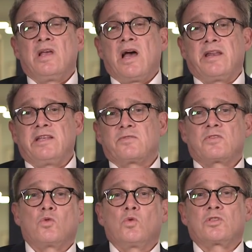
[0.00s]
and he's
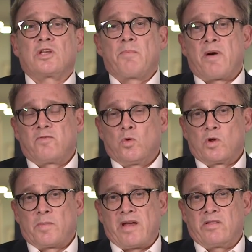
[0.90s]
thought above
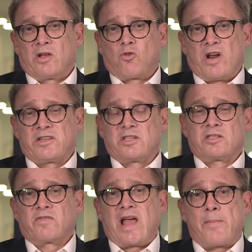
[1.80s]
all about the crisis
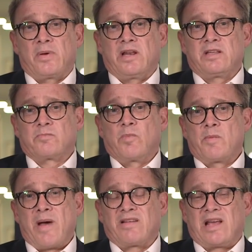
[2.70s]
of capitalism and
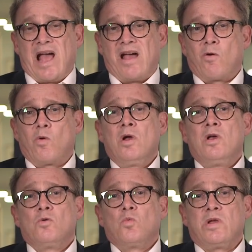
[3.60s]
about how
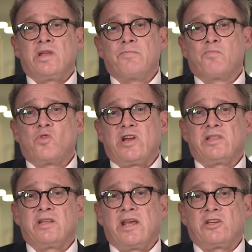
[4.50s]
we
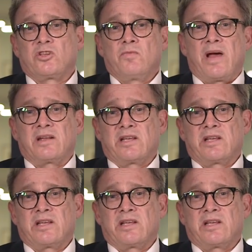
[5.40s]
bring the nation back